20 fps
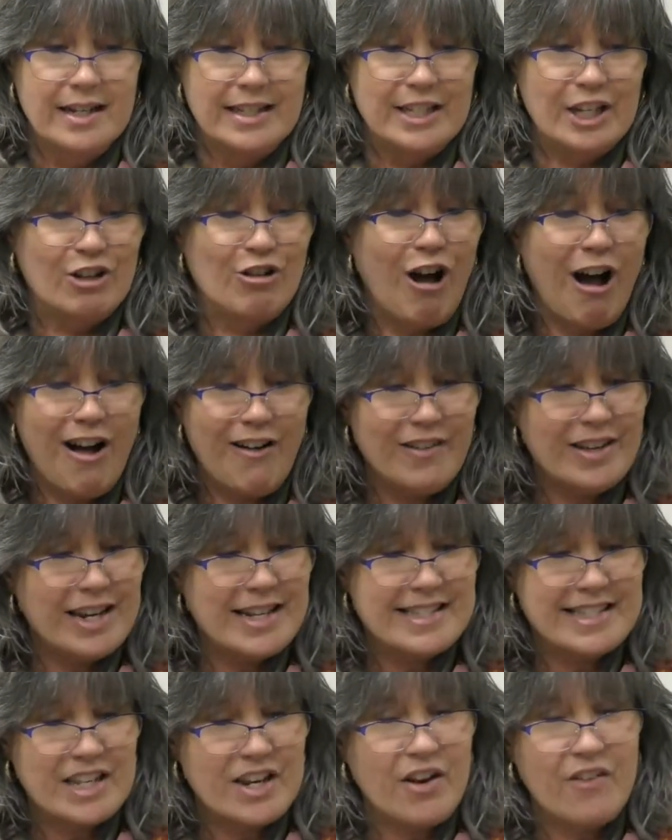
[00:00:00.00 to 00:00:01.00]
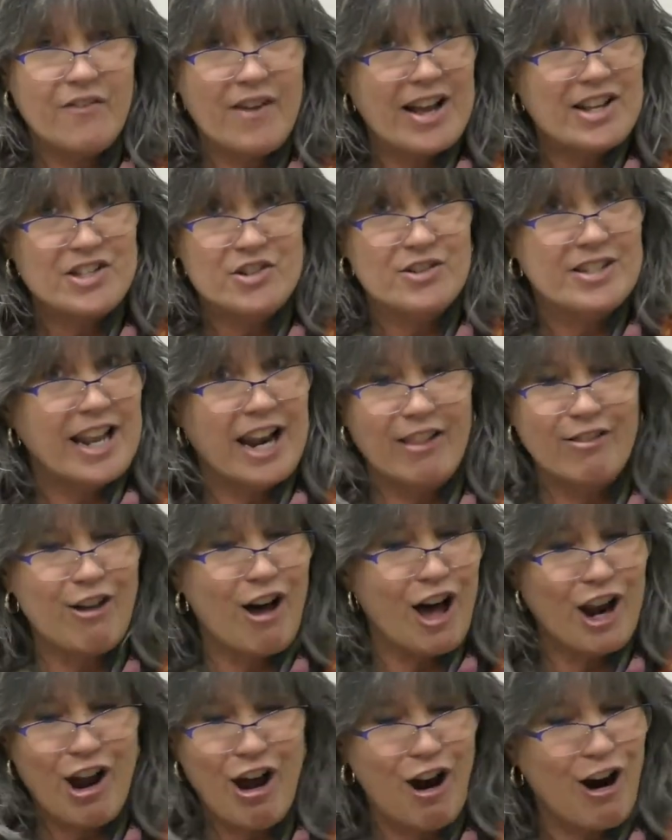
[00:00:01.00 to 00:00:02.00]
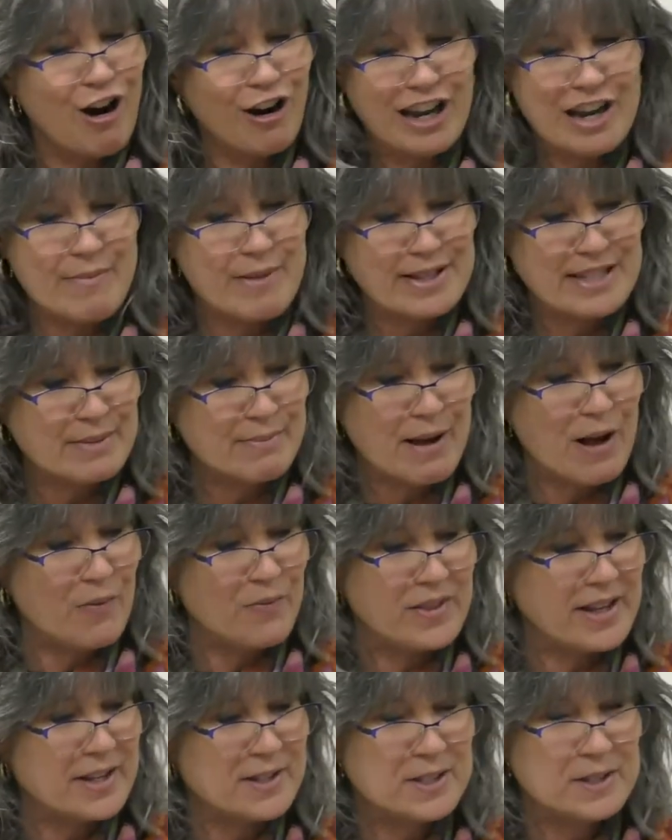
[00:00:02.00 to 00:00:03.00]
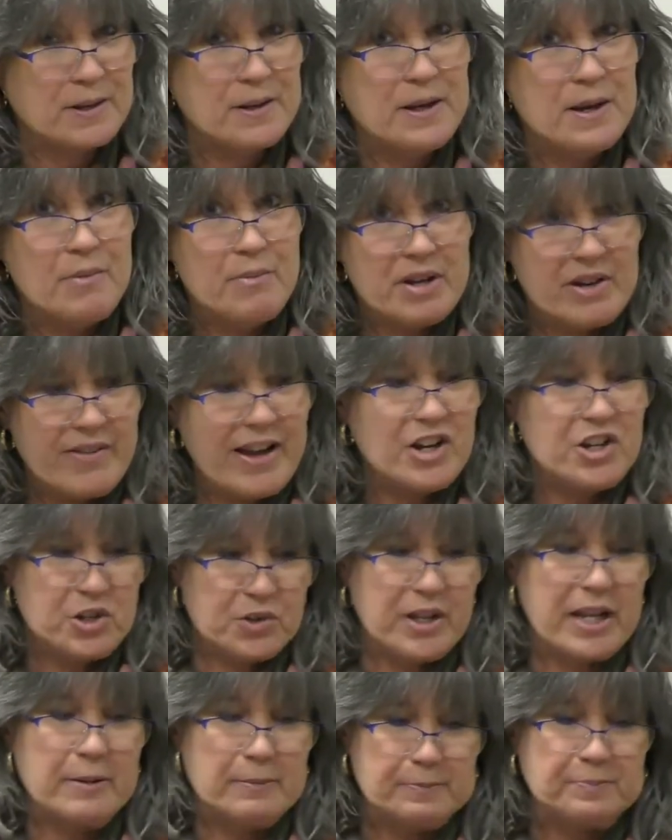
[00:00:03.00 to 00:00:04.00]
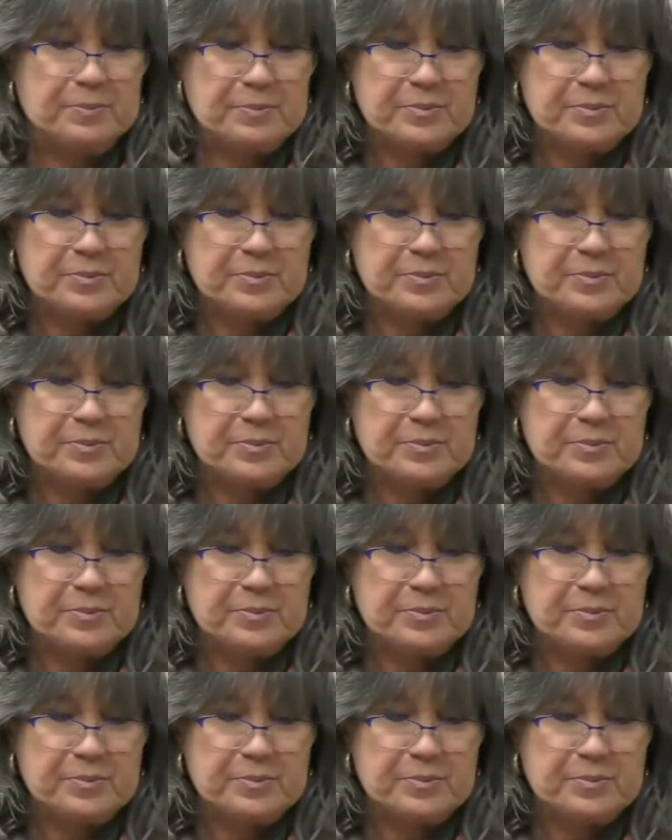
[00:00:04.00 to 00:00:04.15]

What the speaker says: The colonists and investors had a lot of arguments about this, but eventually,